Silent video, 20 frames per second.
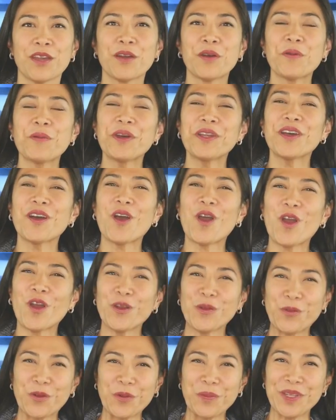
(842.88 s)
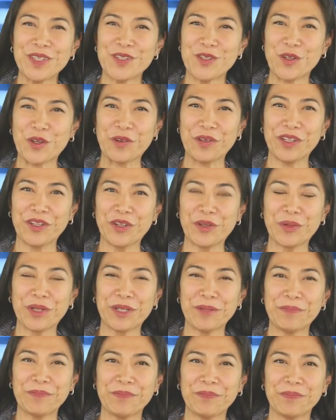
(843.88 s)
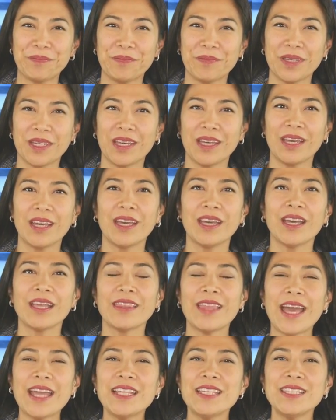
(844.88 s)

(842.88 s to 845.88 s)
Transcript: What a heartwarming story, Noah. That